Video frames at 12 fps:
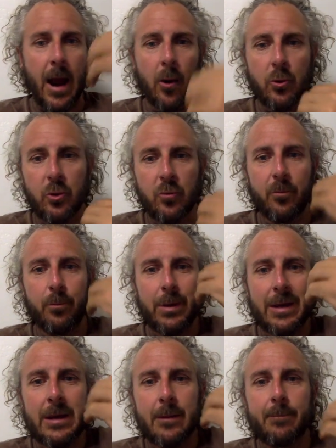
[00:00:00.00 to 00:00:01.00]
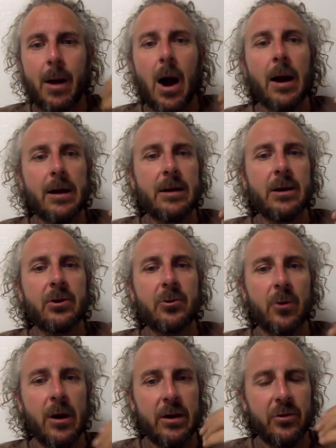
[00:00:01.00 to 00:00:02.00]
How to be embodied in your
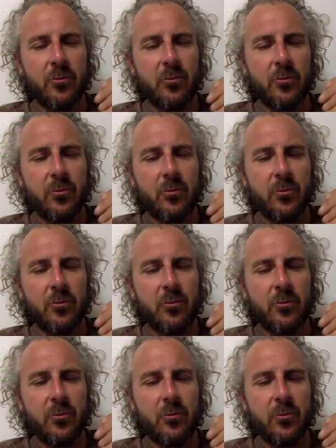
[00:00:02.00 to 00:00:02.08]
writing.